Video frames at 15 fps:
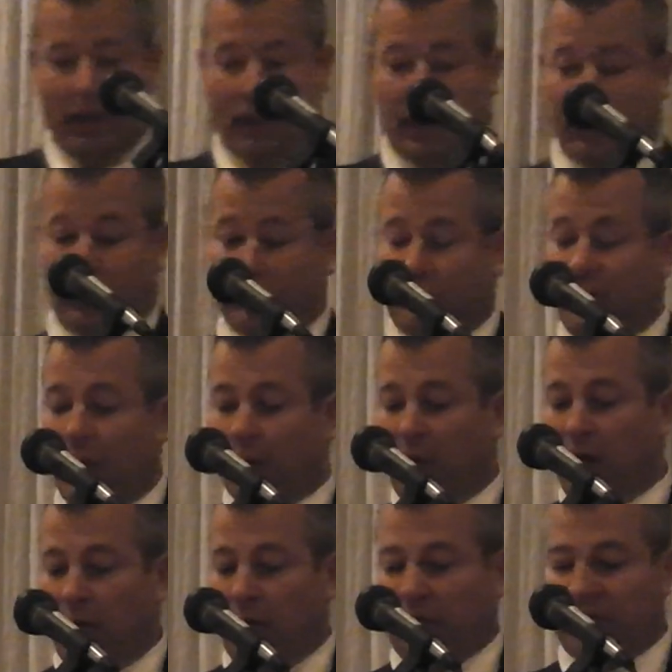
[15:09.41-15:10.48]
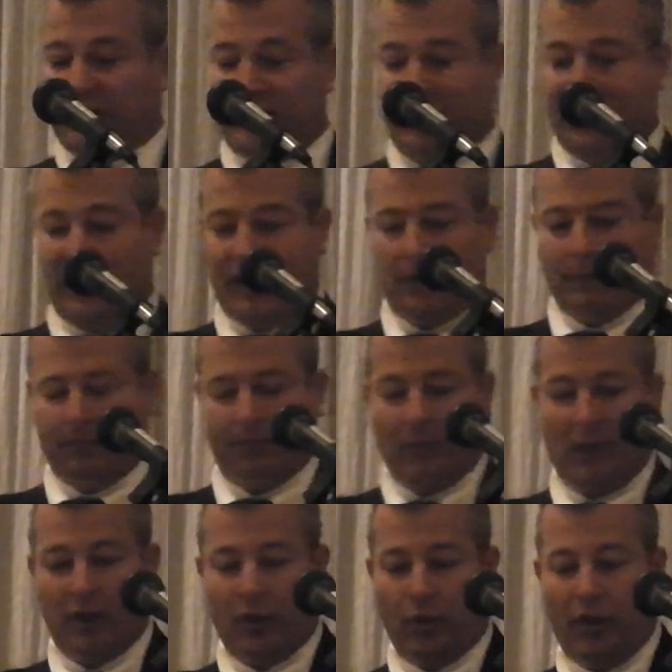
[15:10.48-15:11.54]
In the summer, I would see him
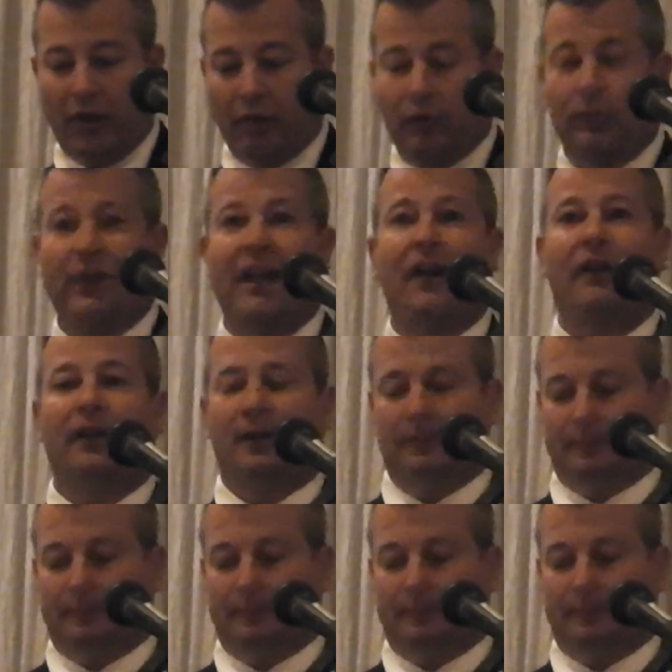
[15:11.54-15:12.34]
in the weight room daily,